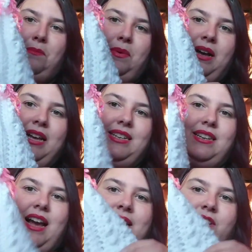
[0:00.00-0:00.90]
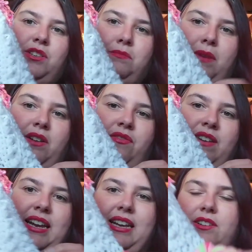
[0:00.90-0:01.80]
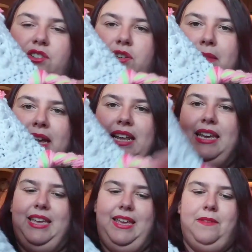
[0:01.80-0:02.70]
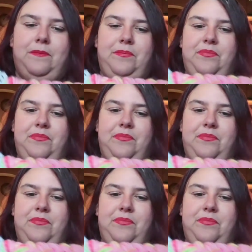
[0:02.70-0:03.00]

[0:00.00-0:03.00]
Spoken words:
but I just modified it to my liking.